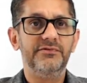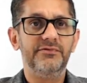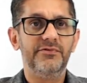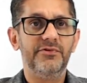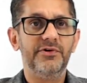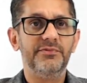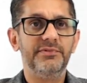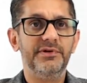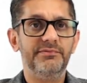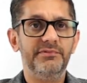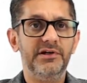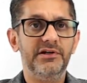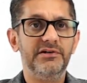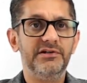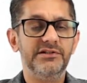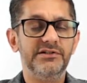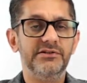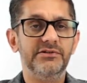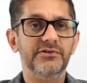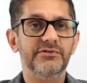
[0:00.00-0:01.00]
from
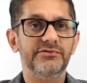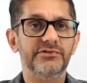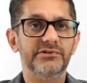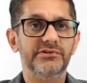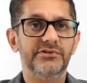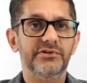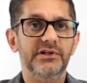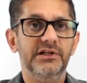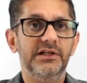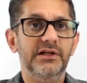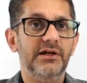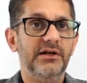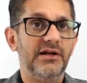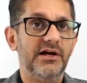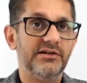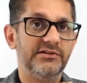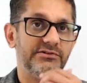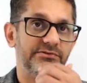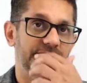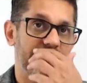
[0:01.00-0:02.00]
Immigration of Australia
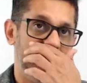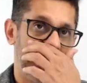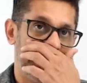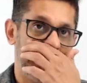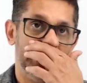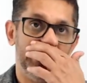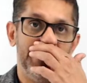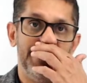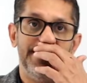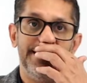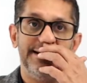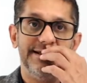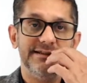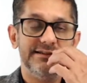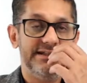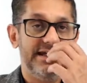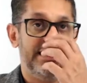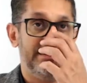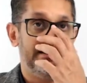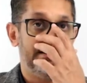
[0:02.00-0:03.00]
last week,
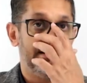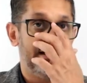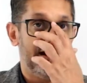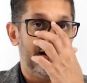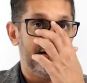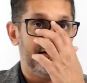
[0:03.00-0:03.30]
saying that